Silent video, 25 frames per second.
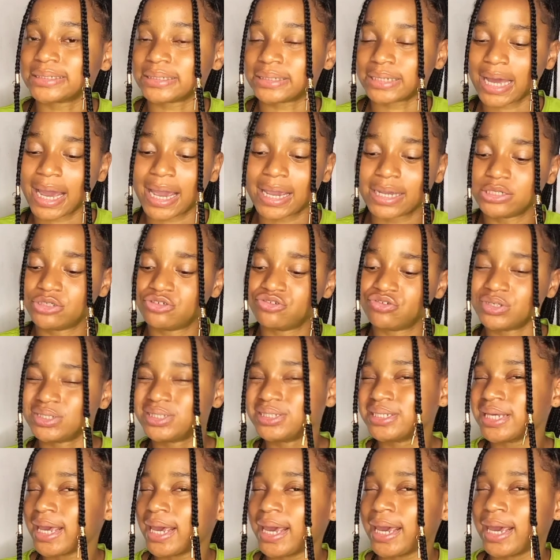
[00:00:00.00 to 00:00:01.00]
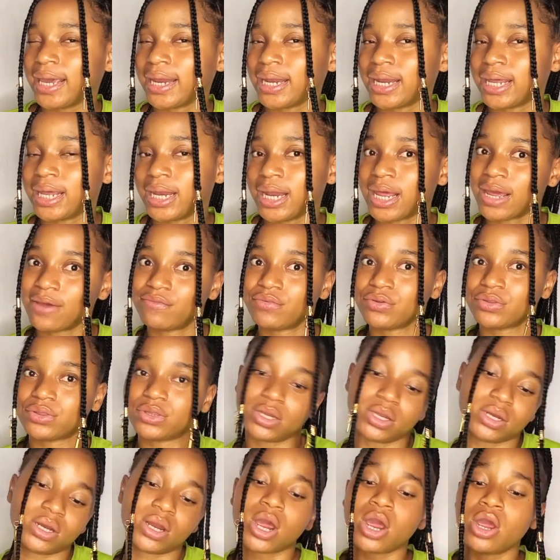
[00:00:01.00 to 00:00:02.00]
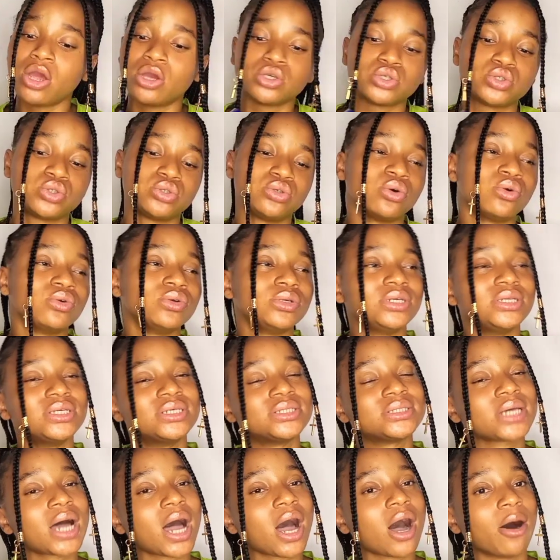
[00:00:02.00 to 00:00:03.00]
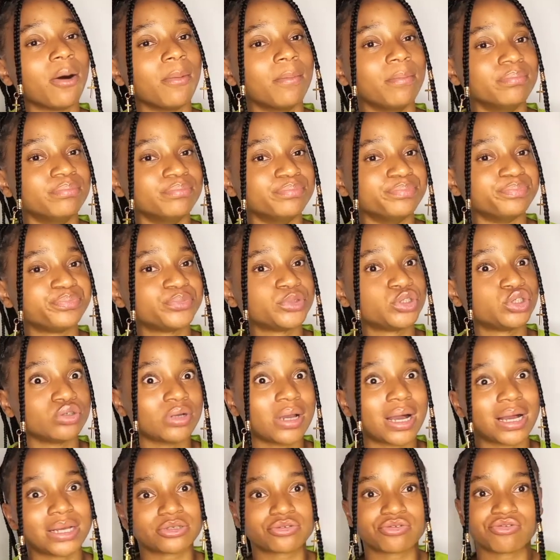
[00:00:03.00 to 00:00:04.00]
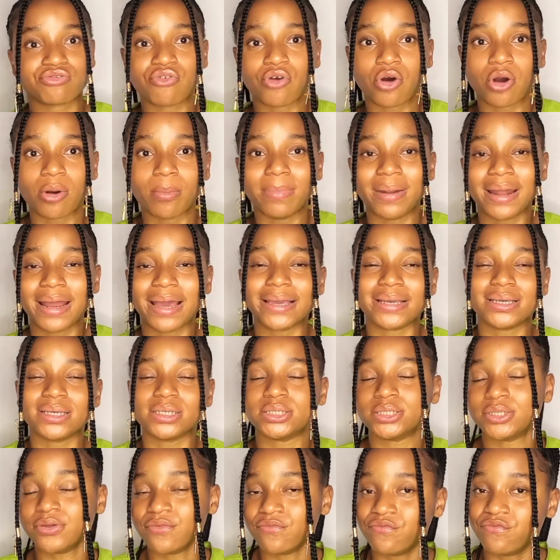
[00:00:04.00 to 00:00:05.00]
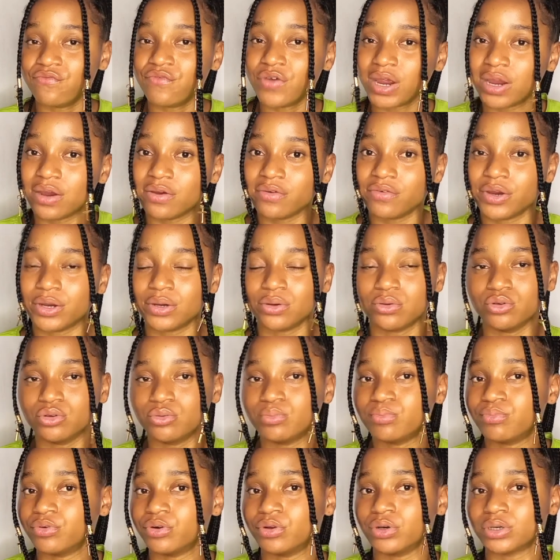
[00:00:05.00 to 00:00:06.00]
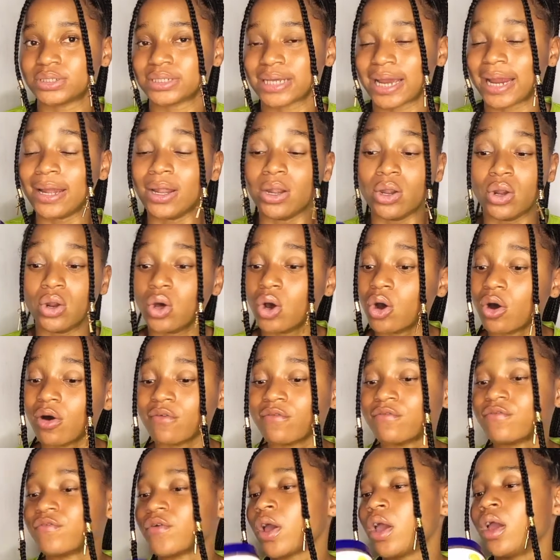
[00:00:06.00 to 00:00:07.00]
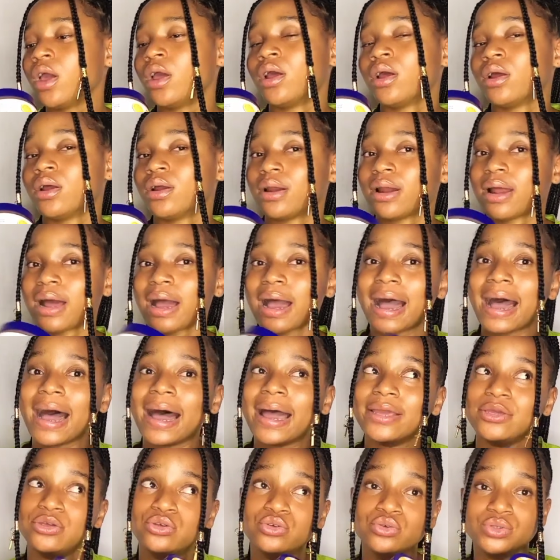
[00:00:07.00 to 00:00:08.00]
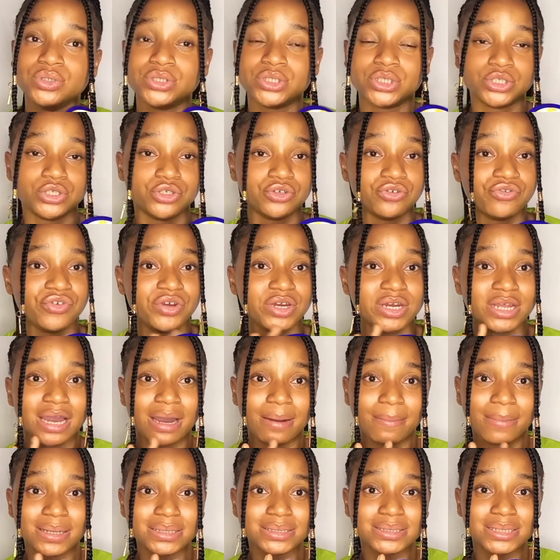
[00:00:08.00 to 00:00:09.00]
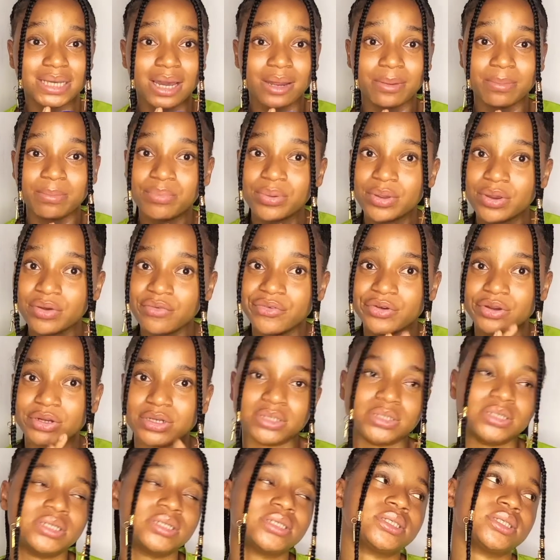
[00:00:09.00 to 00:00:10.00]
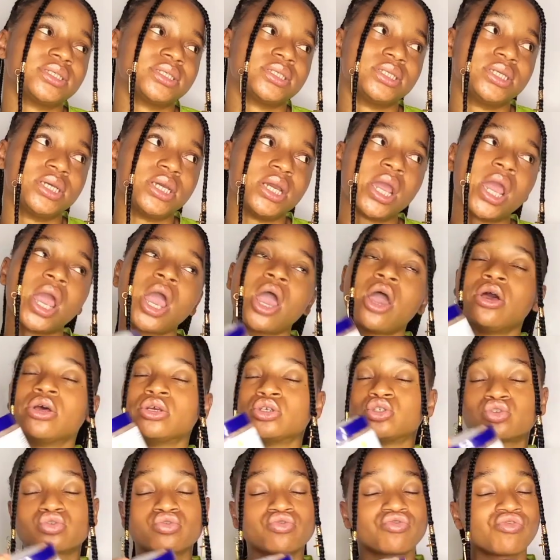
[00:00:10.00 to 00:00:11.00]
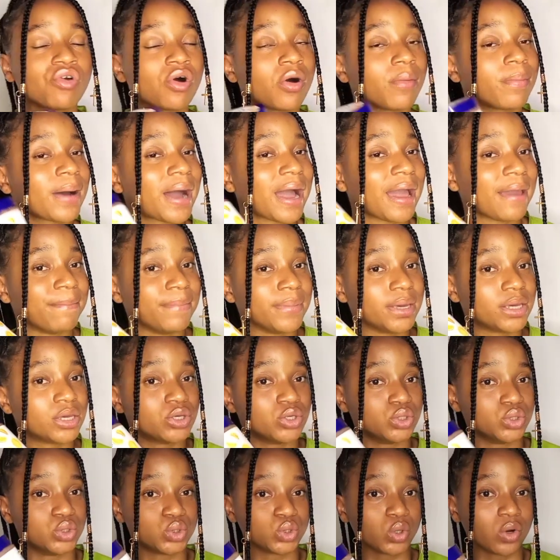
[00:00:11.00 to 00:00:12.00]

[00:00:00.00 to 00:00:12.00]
and hydrated and everything so this um sugar scrub like it's a very very good product i love I using during the Harmattan period. This is the scrub I make use